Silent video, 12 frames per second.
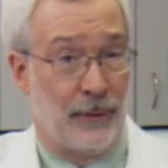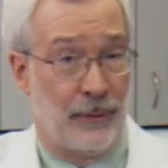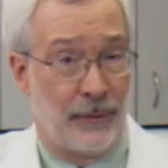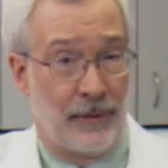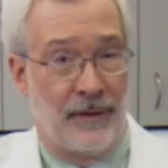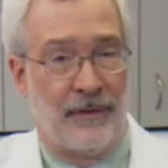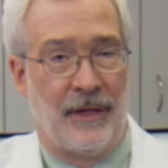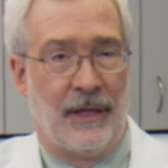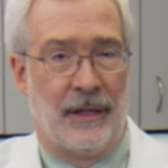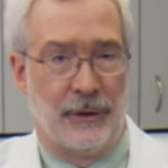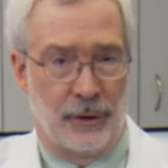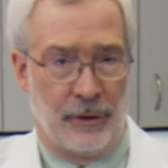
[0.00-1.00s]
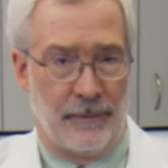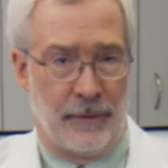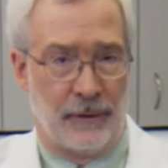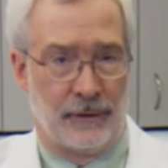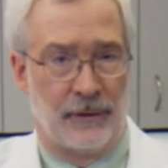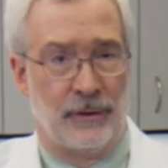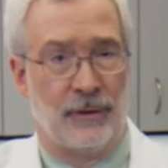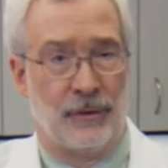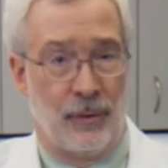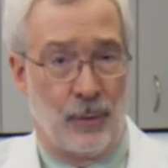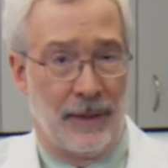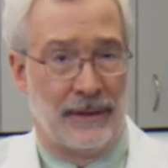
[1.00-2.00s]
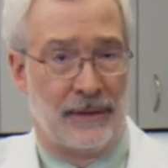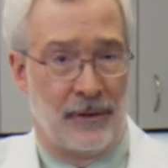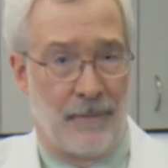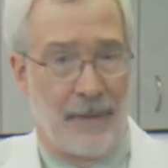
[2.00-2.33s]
tooth, the injured person should rinse their